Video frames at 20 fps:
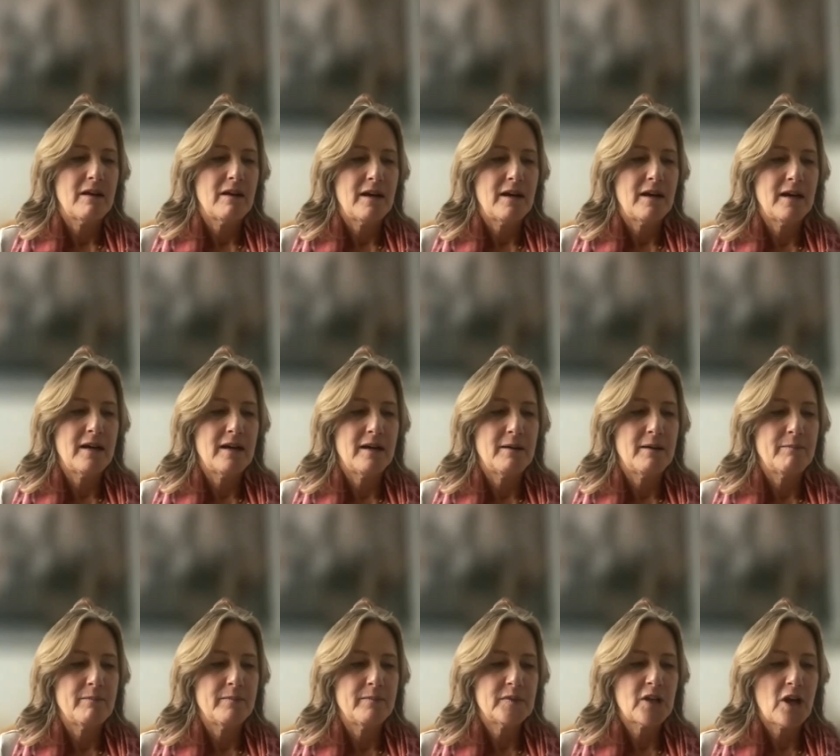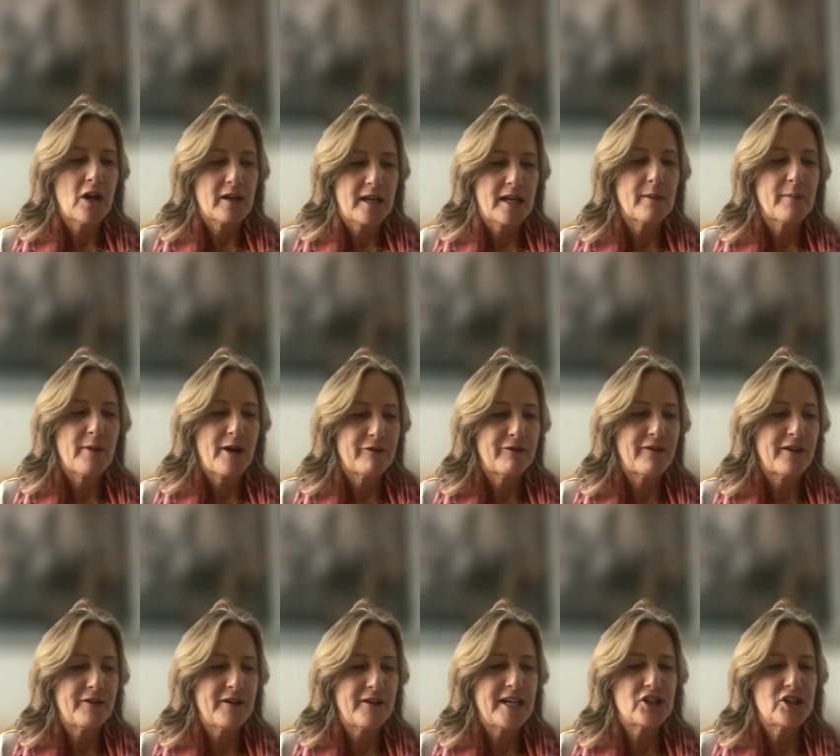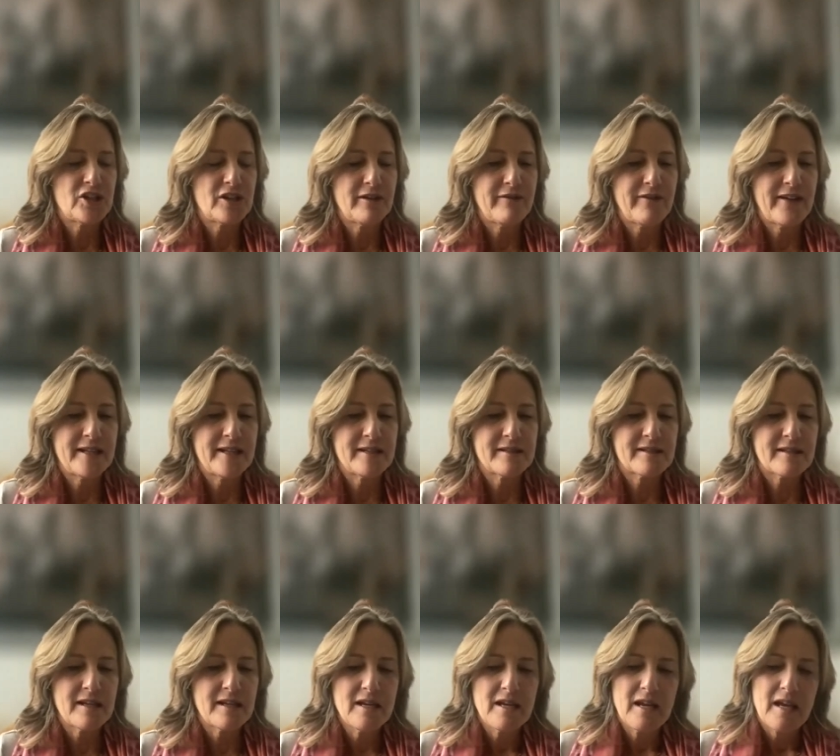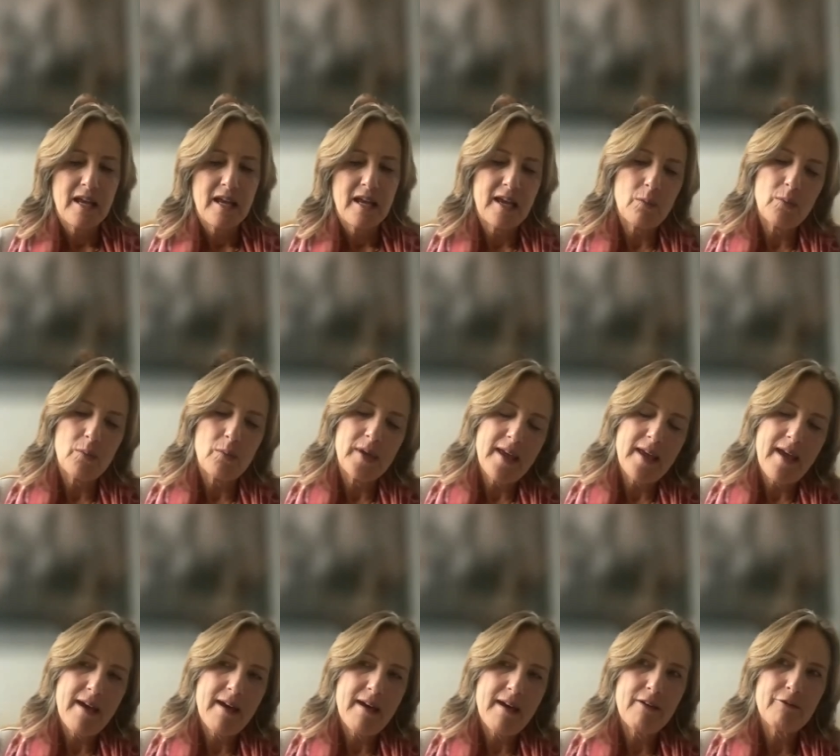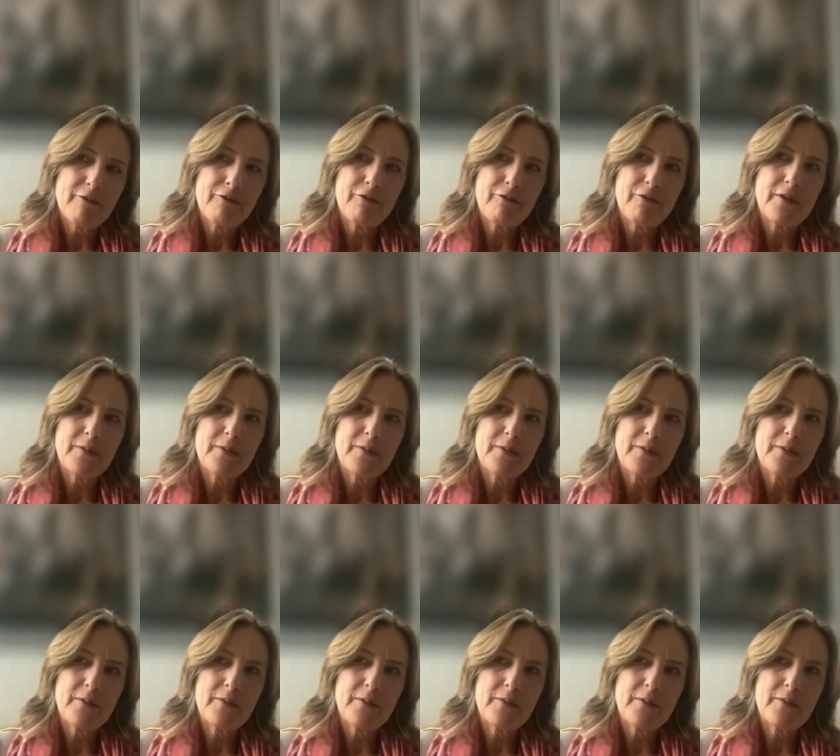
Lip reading: talking about foundation events. And we have